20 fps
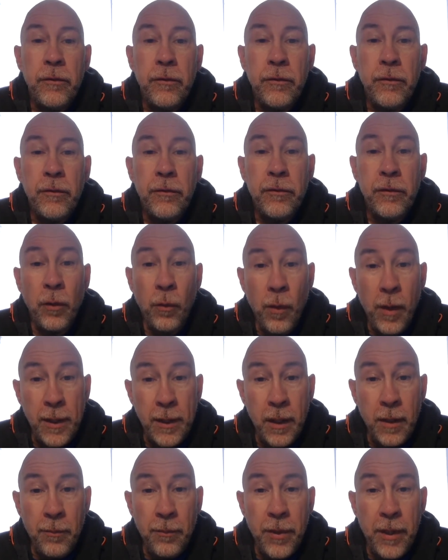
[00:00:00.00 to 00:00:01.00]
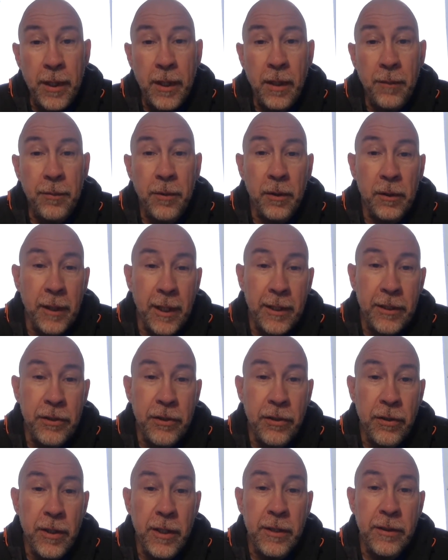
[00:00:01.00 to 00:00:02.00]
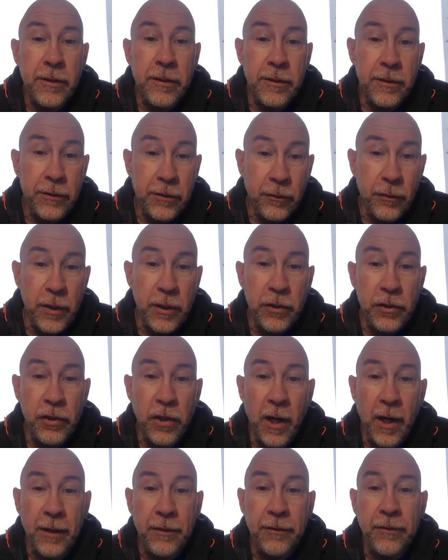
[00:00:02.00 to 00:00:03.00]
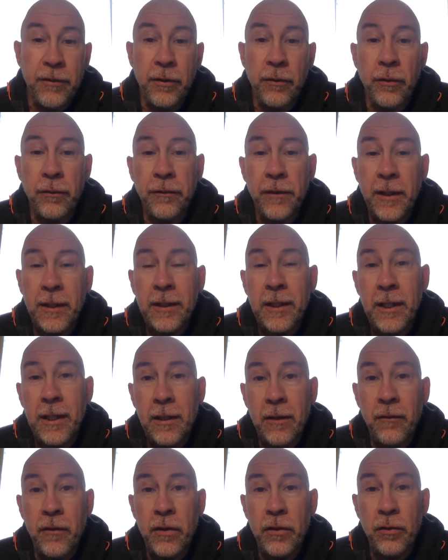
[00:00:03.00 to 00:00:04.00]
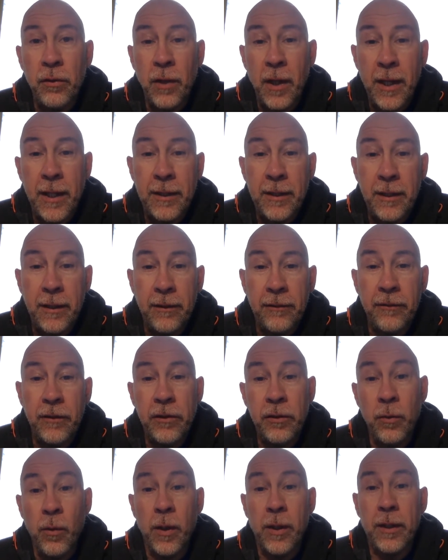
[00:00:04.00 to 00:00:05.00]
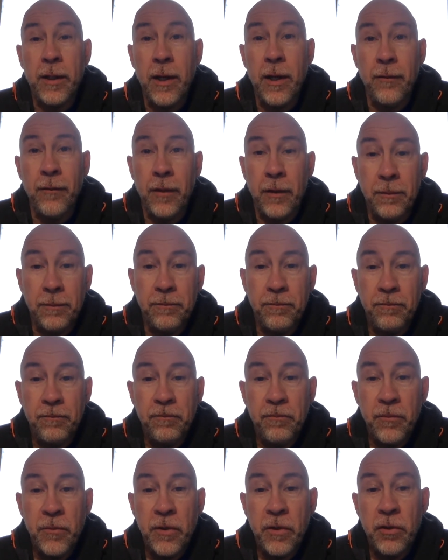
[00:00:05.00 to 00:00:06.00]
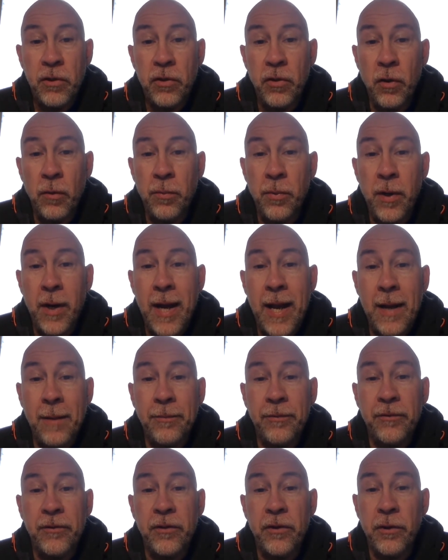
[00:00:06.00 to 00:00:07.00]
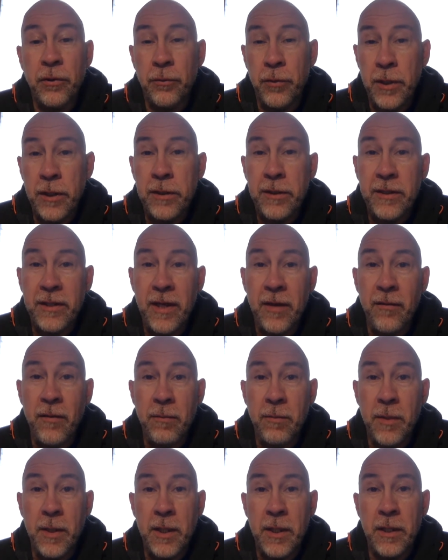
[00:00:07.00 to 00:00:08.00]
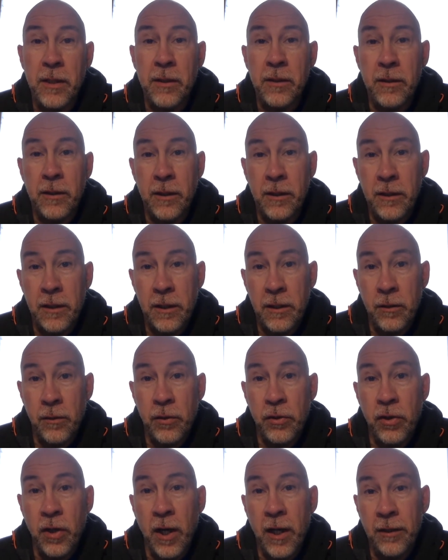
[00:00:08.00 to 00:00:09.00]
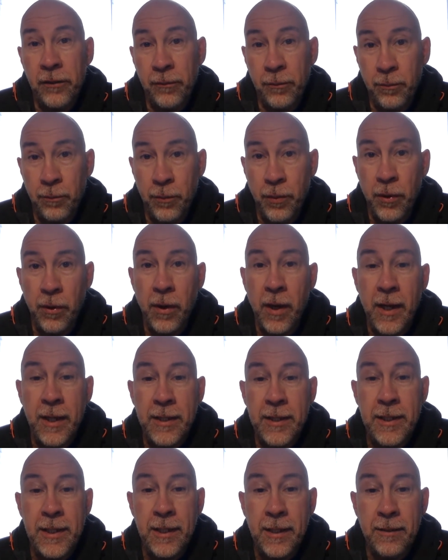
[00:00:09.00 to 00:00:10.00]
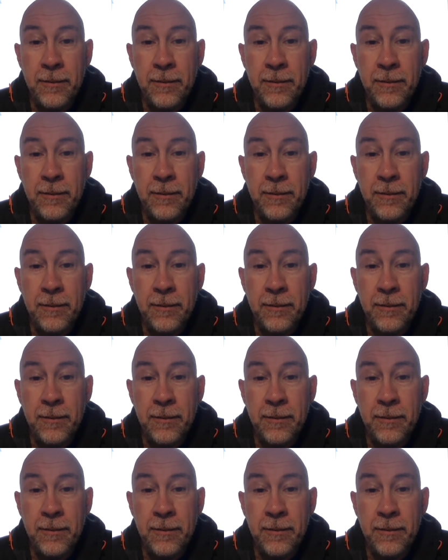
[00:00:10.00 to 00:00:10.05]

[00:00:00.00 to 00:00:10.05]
So why not break up your lecture into discrete shots that reflect the individual ideas that you want to cover? So perhaps 3 to 7 minute continuous shots per idea.